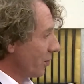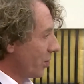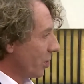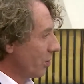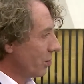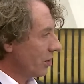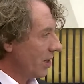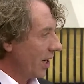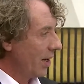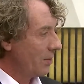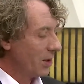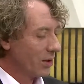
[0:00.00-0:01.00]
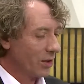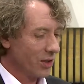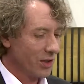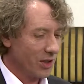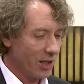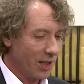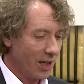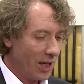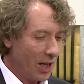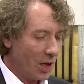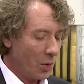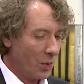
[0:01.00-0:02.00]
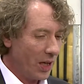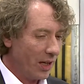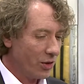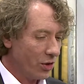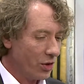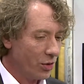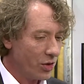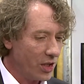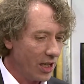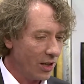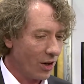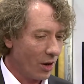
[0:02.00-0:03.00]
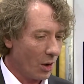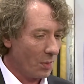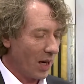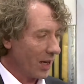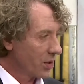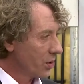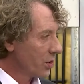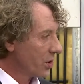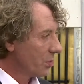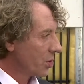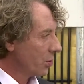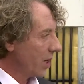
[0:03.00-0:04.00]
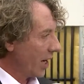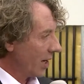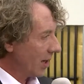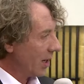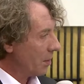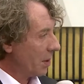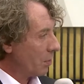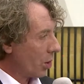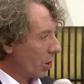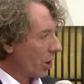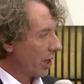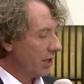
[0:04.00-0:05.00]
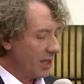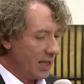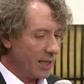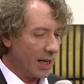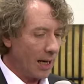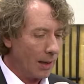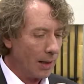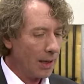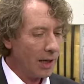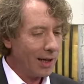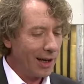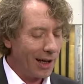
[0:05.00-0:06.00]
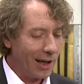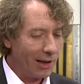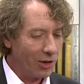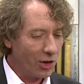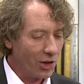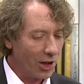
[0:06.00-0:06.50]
for you today, because we introduce here our black system today a little bit more in detail, and